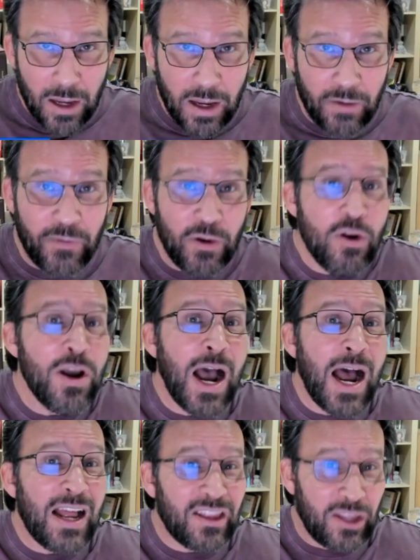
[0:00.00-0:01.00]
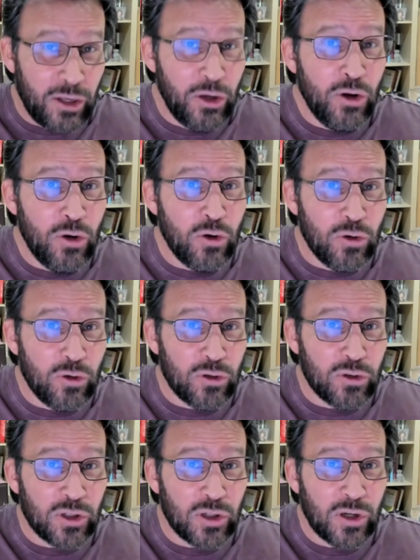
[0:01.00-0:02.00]
If you got the
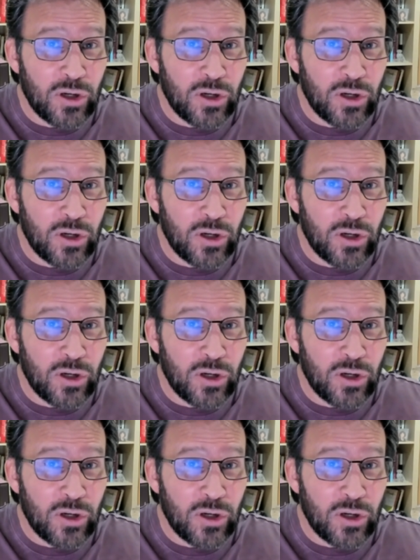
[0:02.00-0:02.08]
news